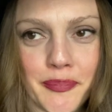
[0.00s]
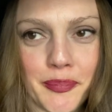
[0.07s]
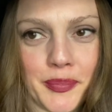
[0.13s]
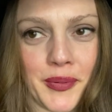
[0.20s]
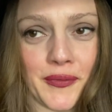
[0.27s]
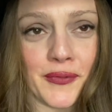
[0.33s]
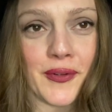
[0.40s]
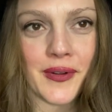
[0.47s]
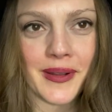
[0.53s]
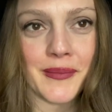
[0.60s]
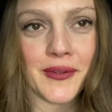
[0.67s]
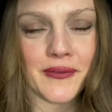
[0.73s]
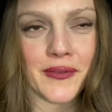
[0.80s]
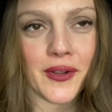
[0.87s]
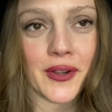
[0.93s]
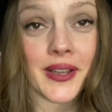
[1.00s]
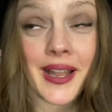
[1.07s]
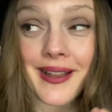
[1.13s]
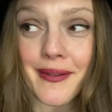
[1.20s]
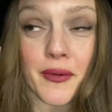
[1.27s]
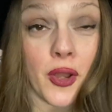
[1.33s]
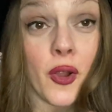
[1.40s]
Before I move on,
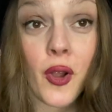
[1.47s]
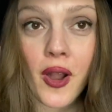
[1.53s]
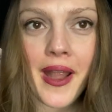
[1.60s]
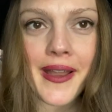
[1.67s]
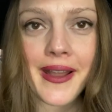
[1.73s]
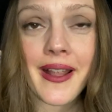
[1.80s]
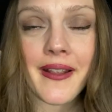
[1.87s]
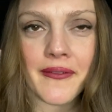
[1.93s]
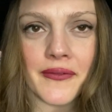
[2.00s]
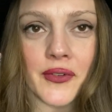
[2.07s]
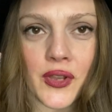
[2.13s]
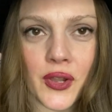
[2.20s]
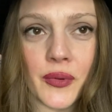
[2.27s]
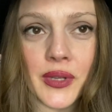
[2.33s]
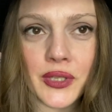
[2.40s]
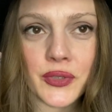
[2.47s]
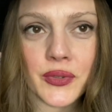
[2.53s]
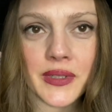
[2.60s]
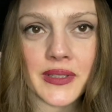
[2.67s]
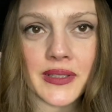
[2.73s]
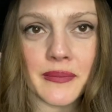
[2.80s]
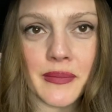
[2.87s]
and no, I have no
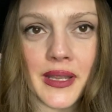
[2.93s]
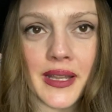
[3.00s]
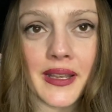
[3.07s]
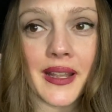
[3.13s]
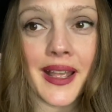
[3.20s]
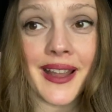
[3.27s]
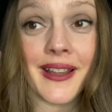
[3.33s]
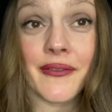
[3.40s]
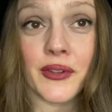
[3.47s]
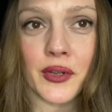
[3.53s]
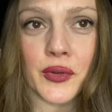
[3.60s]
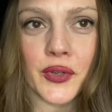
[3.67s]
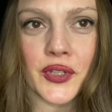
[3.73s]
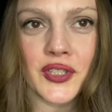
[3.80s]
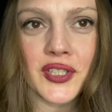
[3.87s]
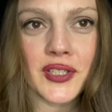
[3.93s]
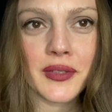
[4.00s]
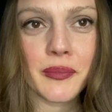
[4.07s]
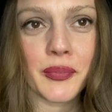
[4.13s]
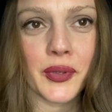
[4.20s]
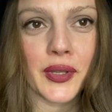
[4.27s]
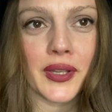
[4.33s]
interest in men. I have a crush,
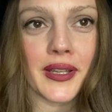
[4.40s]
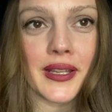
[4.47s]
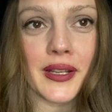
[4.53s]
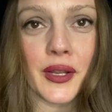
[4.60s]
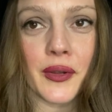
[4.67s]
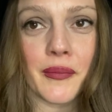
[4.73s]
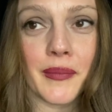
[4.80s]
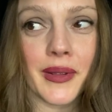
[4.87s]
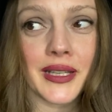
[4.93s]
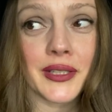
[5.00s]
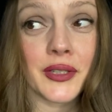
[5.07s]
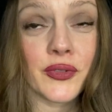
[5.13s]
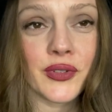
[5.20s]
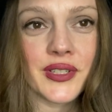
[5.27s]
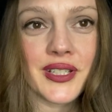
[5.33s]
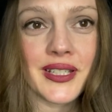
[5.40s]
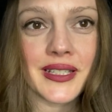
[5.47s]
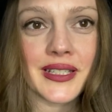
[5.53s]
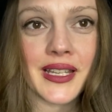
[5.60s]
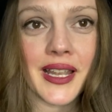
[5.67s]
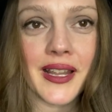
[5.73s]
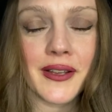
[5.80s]
but you know, my crush
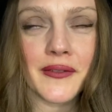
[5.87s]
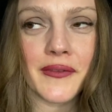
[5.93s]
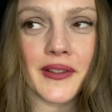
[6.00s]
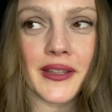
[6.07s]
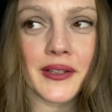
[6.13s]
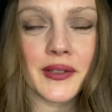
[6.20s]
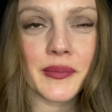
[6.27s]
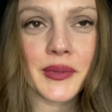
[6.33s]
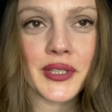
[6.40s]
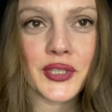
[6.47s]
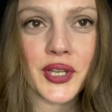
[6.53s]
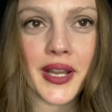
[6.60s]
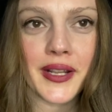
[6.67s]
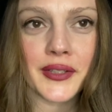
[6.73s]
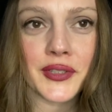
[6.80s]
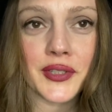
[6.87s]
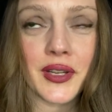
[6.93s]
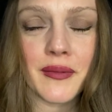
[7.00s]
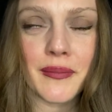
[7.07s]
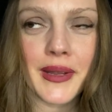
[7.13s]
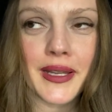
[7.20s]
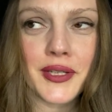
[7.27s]
is kind of a little bit childish. I
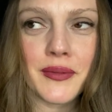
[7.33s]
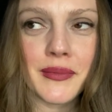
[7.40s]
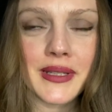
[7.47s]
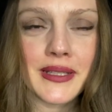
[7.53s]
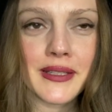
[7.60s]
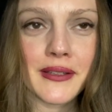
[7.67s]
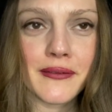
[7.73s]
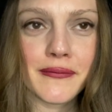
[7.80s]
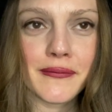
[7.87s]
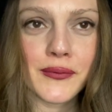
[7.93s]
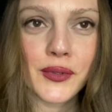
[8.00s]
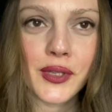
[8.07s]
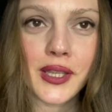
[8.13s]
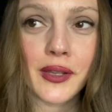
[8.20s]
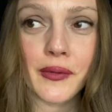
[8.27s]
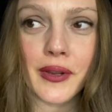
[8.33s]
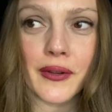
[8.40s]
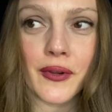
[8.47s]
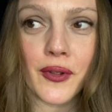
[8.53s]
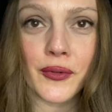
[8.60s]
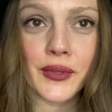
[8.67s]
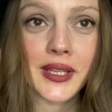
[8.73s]
imagine myself walking around
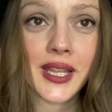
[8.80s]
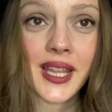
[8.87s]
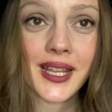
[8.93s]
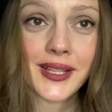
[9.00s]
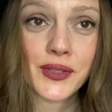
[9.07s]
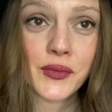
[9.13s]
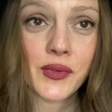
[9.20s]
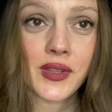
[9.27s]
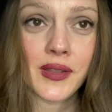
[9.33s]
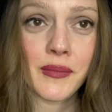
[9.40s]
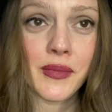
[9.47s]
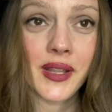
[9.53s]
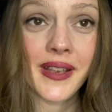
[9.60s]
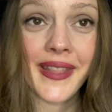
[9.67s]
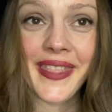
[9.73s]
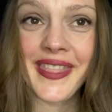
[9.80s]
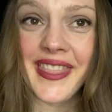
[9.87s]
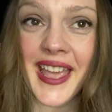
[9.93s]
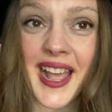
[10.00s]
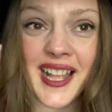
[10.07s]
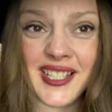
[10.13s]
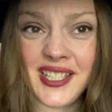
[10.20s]
holding hands with him, and
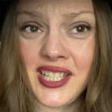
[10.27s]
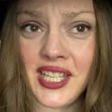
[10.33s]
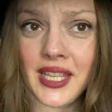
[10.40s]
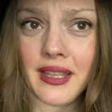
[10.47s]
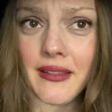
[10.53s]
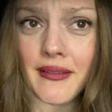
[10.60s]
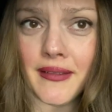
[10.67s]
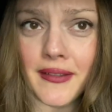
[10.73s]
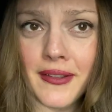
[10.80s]
that's it.